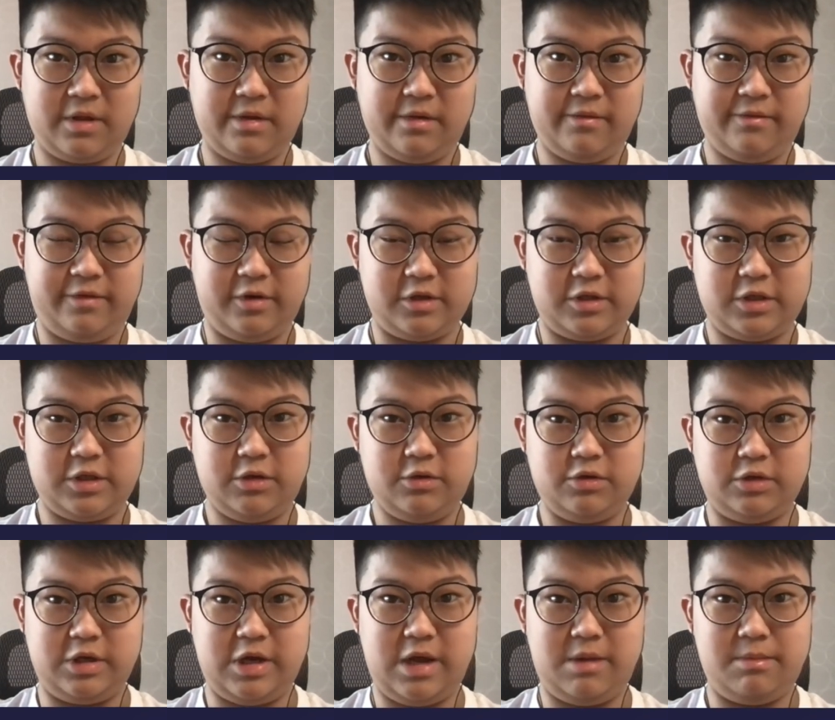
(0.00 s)
for
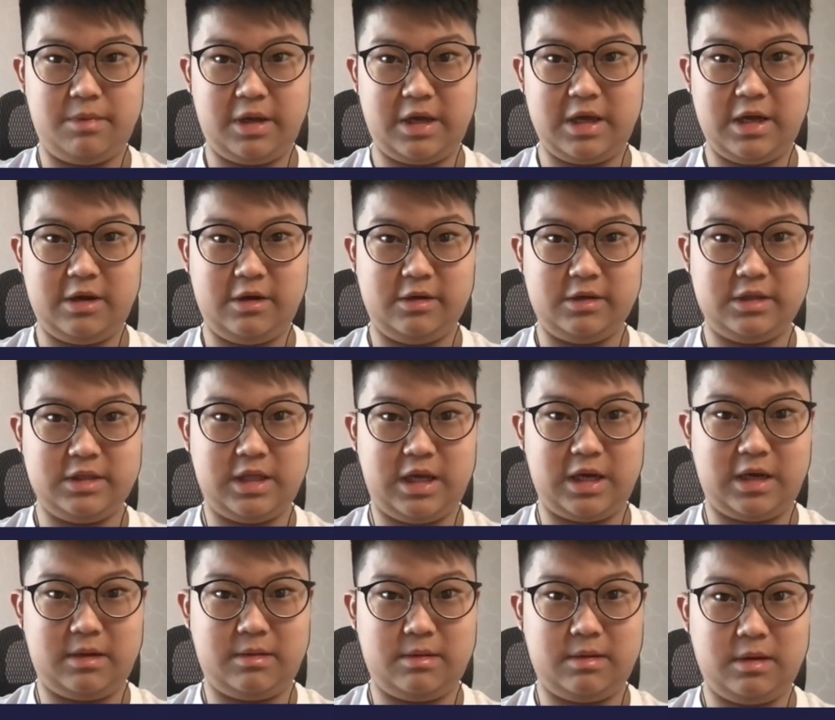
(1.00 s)
children and beginners like
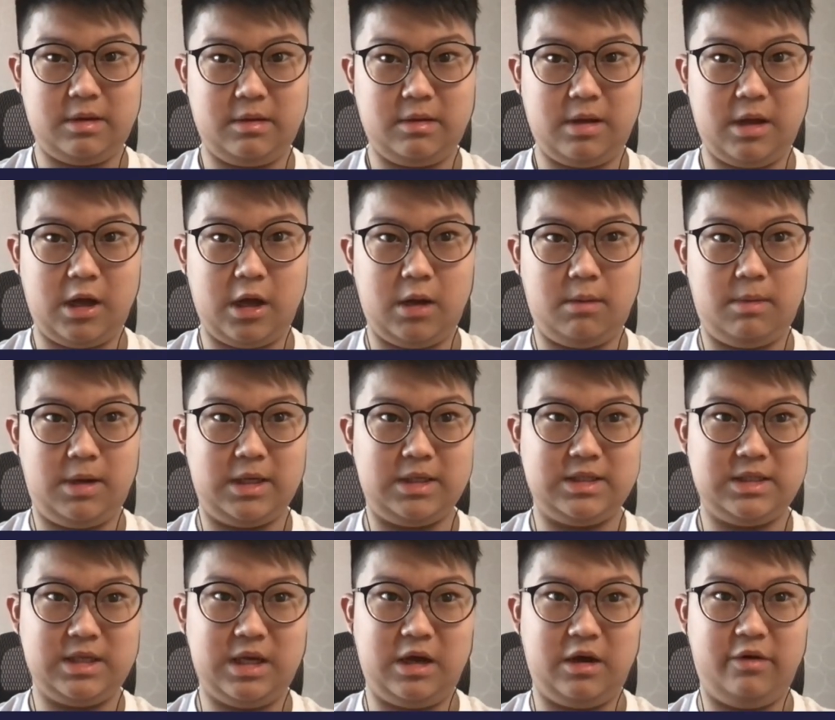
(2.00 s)
uh,
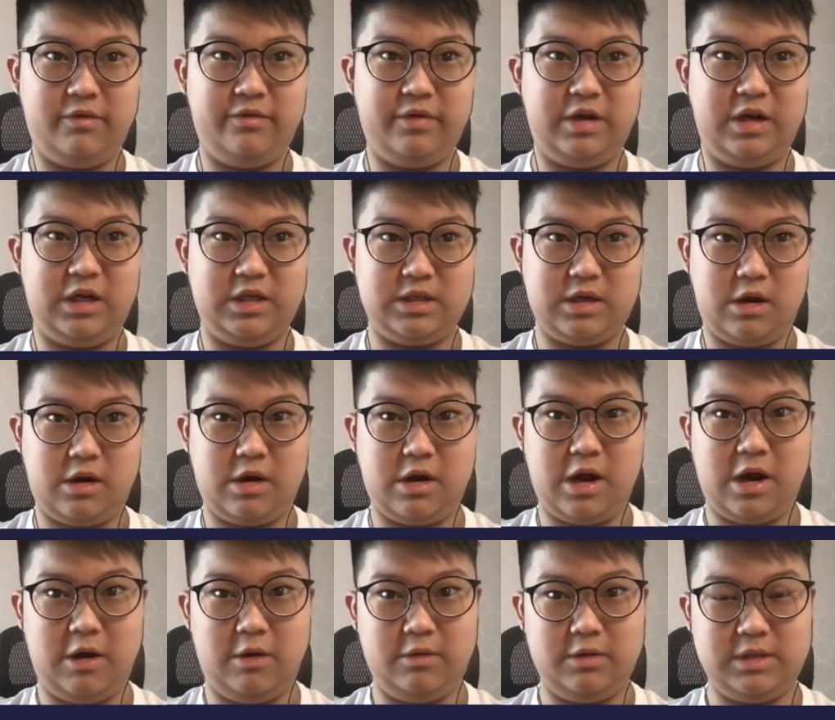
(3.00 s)
myself when I started
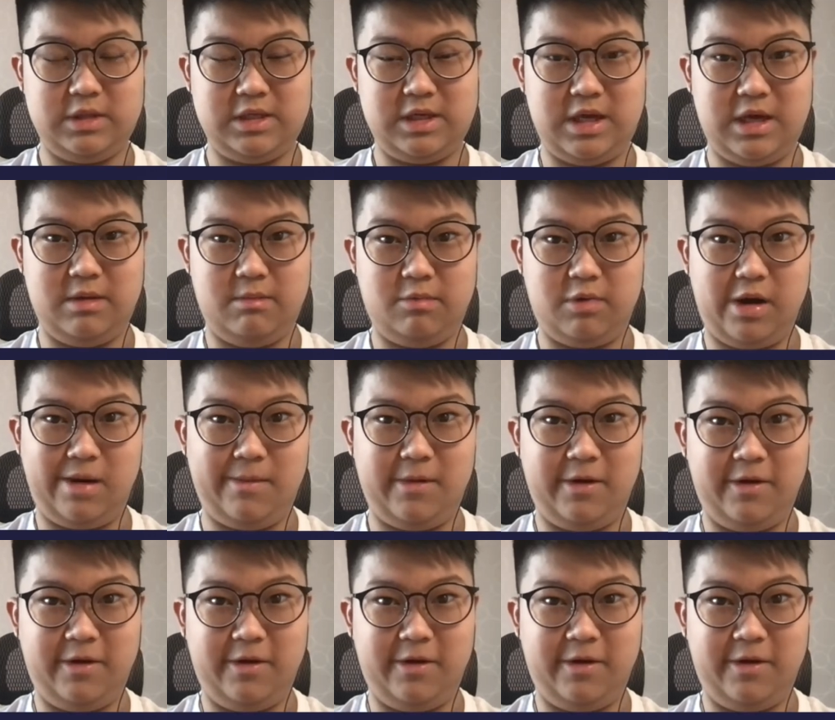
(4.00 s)
out in primary